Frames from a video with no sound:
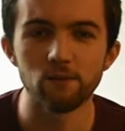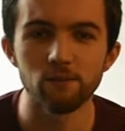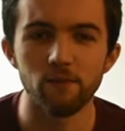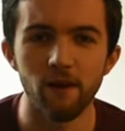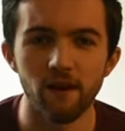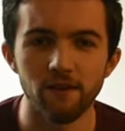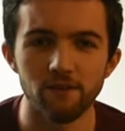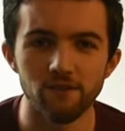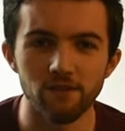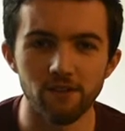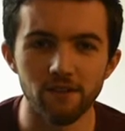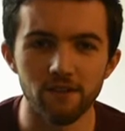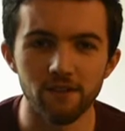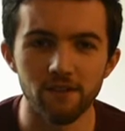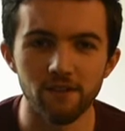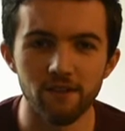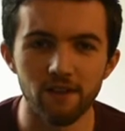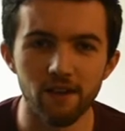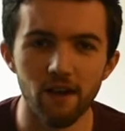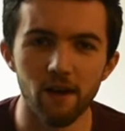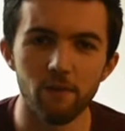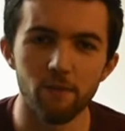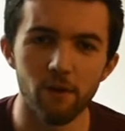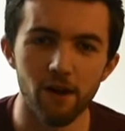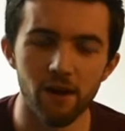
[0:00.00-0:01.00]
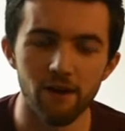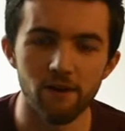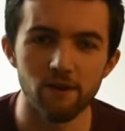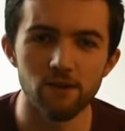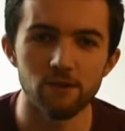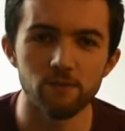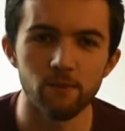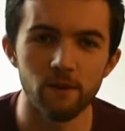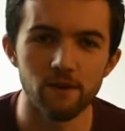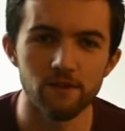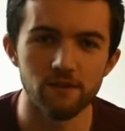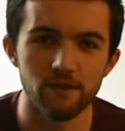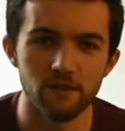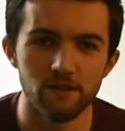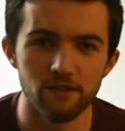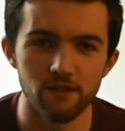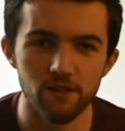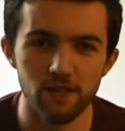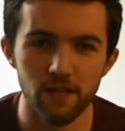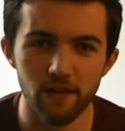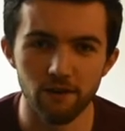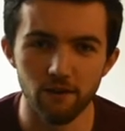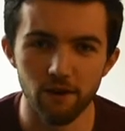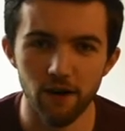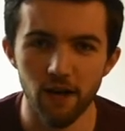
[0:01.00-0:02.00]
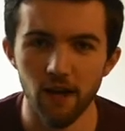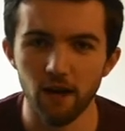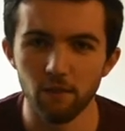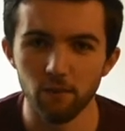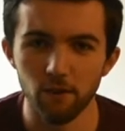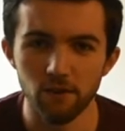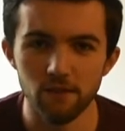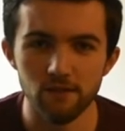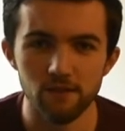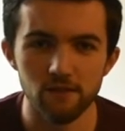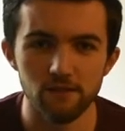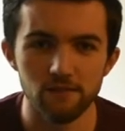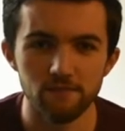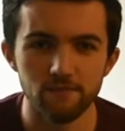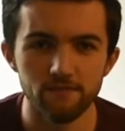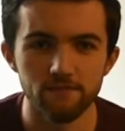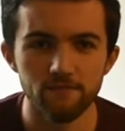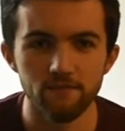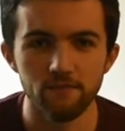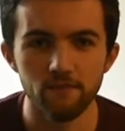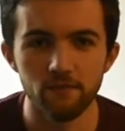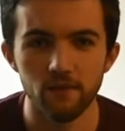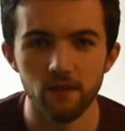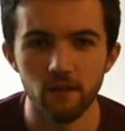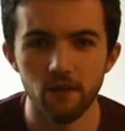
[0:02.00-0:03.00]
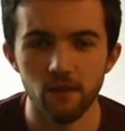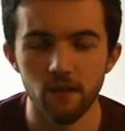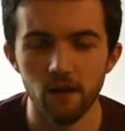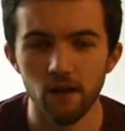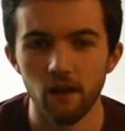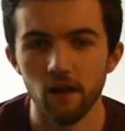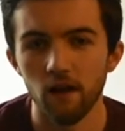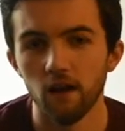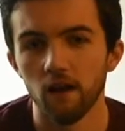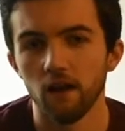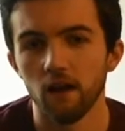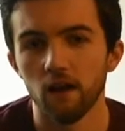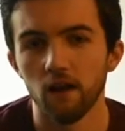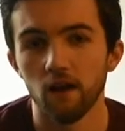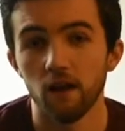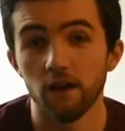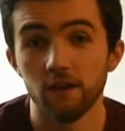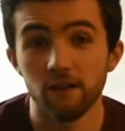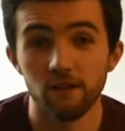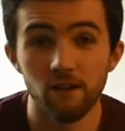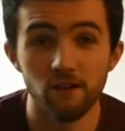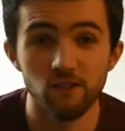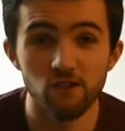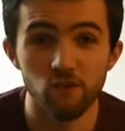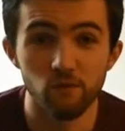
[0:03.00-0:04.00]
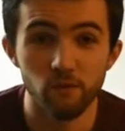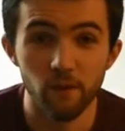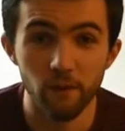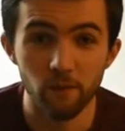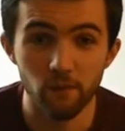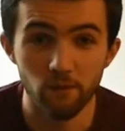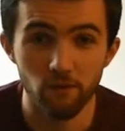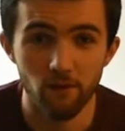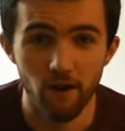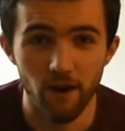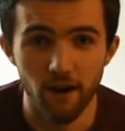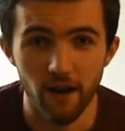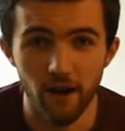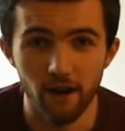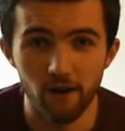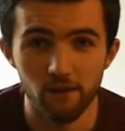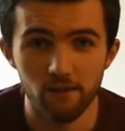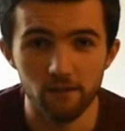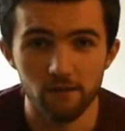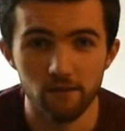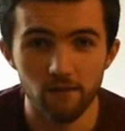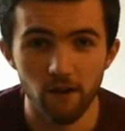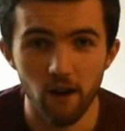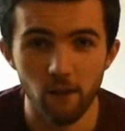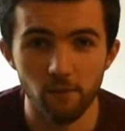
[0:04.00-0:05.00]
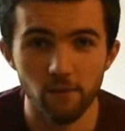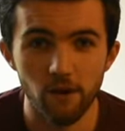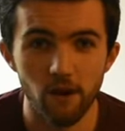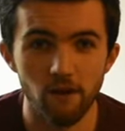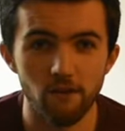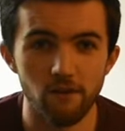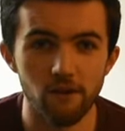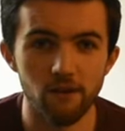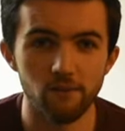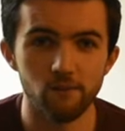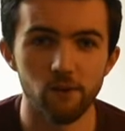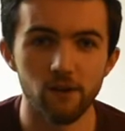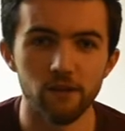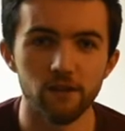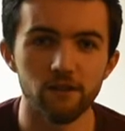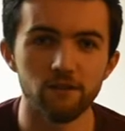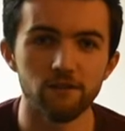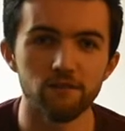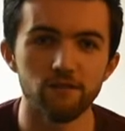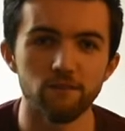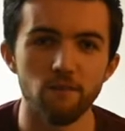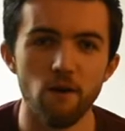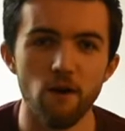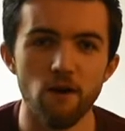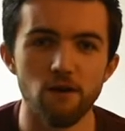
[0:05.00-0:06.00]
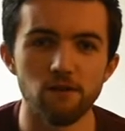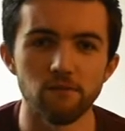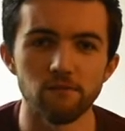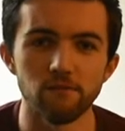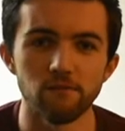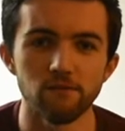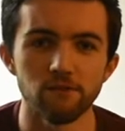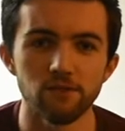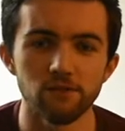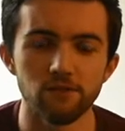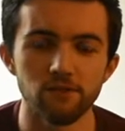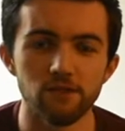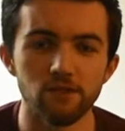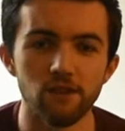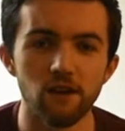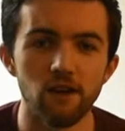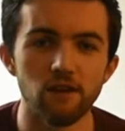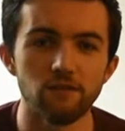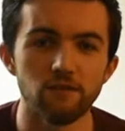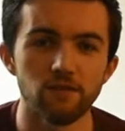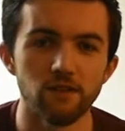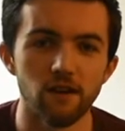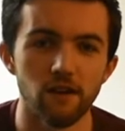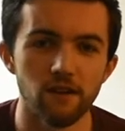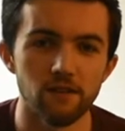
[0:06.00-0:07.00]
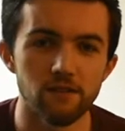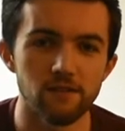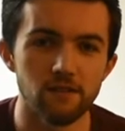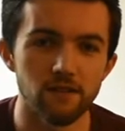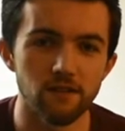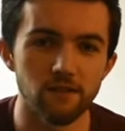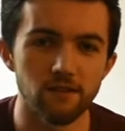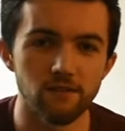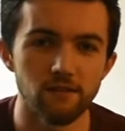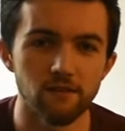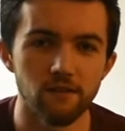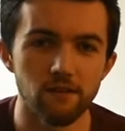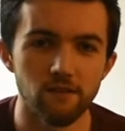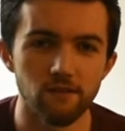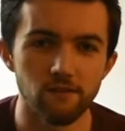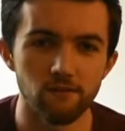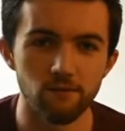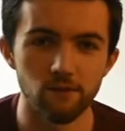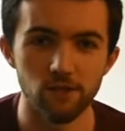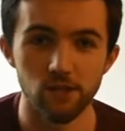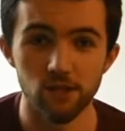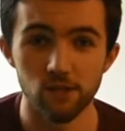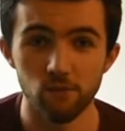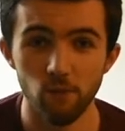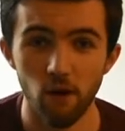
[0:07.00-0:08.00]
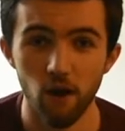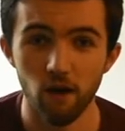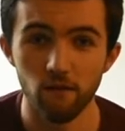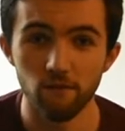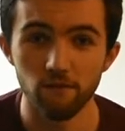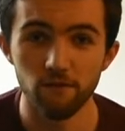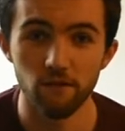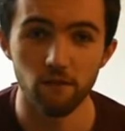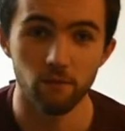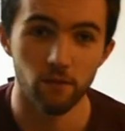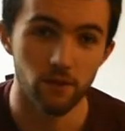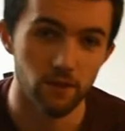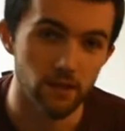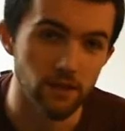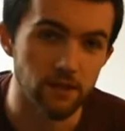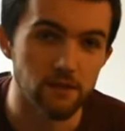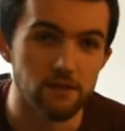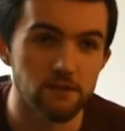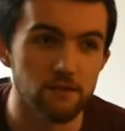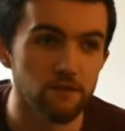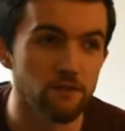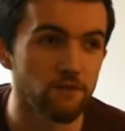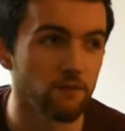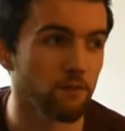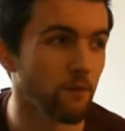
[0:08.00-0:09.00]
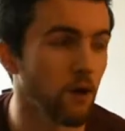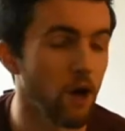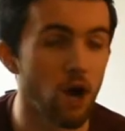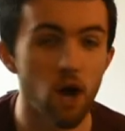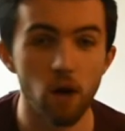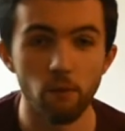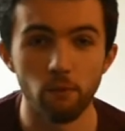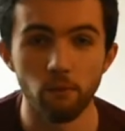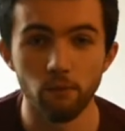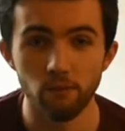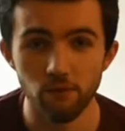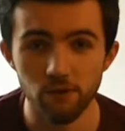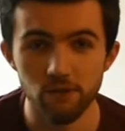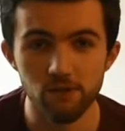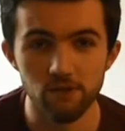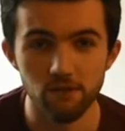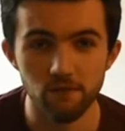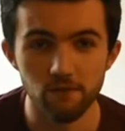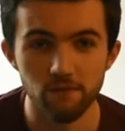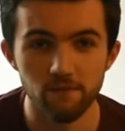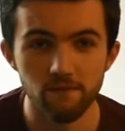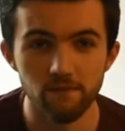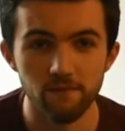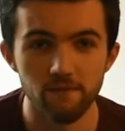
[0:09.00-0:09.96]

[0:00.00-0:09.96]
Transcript: is Patrick and I'm an aerospace engineer at Airbus. Like a lot of people right now, I'm currently working from home due to COVID-19, which is why I'm filming this from my home in Bristol.